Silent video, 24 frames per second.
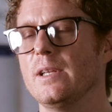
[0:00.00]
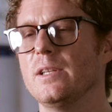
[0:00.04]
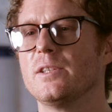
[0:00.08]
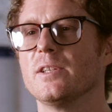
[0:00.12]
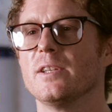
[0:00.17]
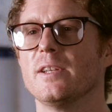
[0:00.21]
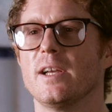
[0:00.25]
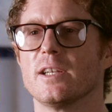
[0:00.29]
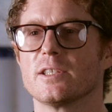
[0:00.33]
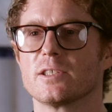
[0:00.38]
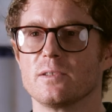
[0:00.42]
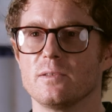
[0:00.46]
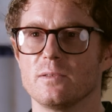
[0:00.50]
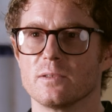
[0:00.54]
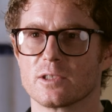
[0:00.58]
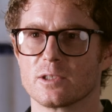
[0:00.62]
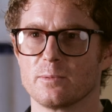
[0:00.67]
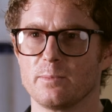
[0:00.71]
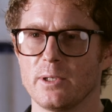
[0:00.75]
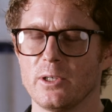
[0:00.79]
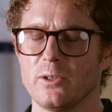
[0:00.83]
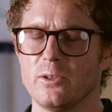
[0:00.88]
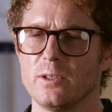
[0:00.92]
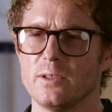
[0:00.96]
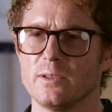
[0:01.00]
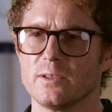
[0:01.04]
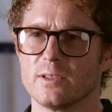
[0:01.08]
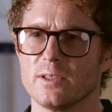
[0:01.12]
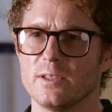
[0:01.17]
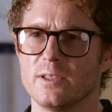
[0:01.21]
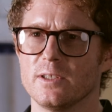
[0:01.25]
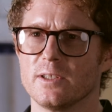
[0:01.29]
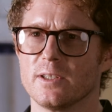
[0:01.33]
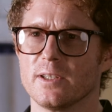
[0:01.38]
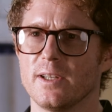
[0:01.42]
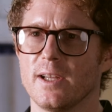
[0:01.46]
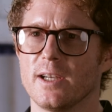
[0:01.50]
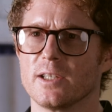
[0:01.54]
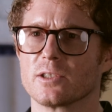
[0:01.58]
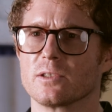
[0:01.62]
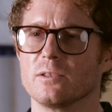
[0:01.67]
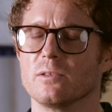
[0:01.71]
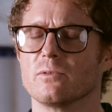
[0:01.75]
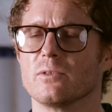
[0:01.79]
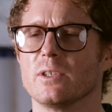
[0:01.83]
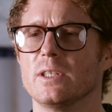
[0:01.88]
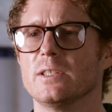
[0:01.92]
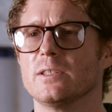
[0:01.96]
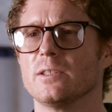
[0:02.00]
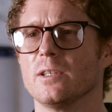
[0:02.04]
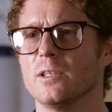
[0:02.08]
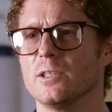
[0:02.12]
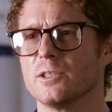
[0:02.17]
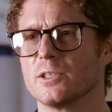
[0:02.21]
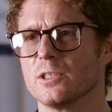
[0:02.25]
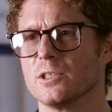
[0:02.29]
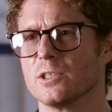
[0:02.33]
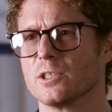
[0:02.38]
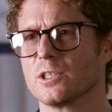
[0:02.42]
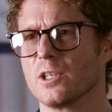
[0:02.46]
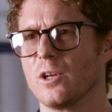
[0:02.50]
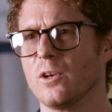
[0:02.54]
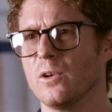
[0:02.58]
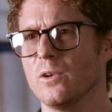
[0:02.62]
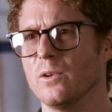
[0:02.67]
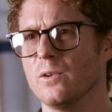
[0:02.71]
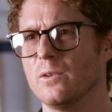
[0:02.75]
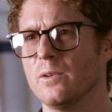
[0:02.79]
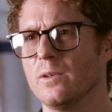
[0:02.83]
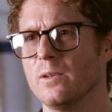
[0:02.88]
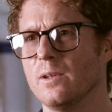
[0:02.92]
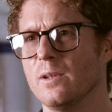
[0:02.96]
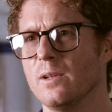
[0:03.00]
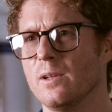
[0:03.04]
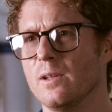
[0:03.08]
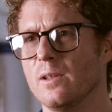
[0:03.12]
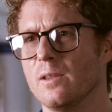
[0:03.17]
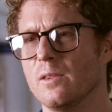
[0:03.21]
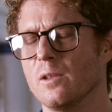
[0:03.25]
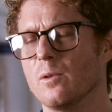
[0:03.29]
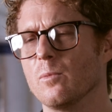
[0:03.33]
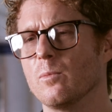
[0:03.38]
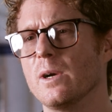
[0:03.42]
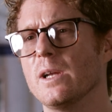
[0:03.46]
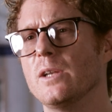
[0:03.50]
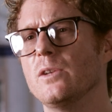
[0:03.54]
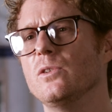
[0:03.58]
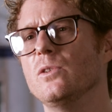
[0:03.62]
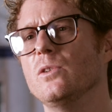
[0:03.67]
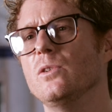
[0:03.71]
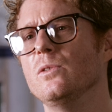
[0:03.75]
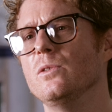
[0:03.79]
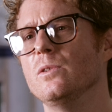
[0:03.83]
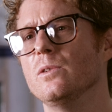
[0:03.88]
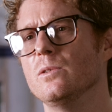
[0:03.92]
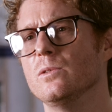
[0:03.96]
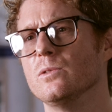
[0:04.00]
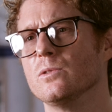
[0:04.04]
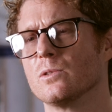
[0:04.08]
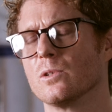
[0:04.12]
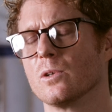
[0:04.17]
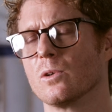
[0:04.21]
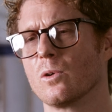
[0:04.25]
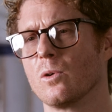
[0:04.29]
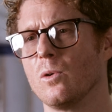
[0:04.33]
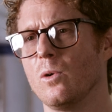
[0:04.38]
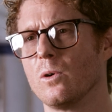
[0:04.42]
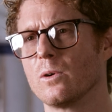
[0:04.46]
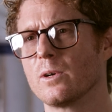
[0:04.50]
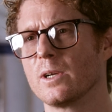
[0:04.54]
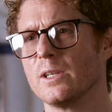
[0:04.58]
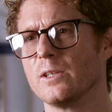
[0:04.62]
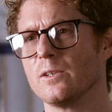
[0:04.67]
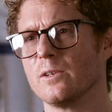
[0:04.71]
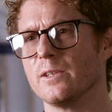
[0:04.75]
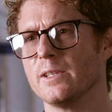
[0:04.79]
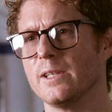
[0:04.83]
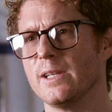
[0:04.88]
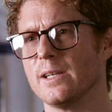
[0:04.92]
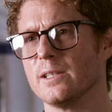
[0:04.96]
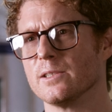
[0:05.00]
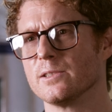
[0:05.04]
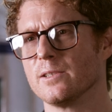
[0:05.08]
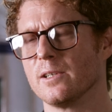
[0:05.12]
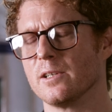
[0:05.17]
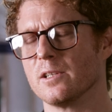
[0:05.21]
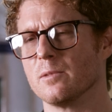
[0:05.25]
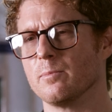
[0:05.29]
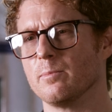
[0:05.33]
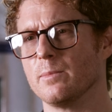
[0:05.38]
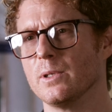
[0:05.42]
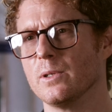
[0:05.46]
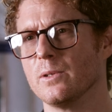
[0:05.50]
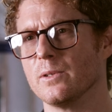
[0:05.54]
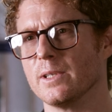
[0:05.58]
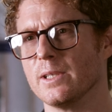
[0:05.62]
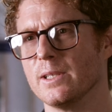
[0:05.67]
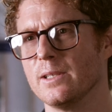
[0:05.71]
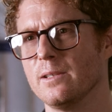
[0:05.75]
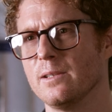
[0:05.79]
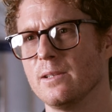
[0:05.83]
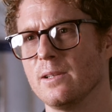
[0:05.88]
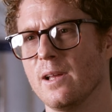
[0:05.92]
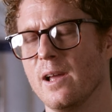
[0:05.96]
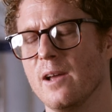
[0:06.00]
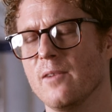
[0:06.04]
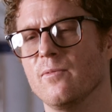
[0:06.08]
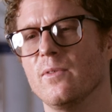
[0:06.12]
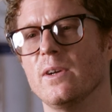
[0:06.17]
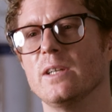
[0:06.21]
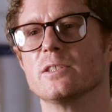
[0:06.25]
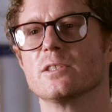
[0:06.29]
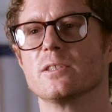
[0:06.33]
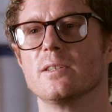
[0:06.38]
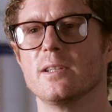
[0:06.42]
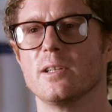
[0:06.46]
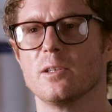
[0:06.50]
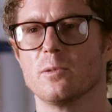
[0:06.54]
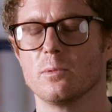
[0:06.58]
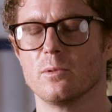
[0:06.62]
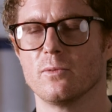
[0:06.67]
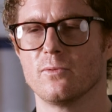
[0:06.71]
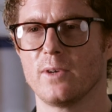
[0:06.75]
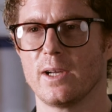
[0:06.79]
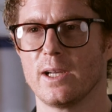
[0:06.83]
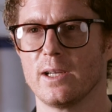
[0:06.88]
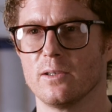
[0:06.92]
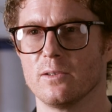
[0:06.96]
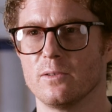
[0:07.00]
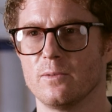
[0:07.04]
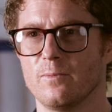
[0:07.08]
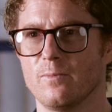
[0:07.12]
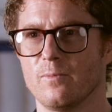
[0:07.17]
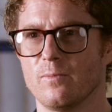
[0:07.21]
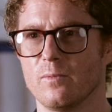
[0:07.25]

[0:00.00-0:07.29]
International experience and international research has shown that when you use caulking on the outside of a building, eventually it will fail.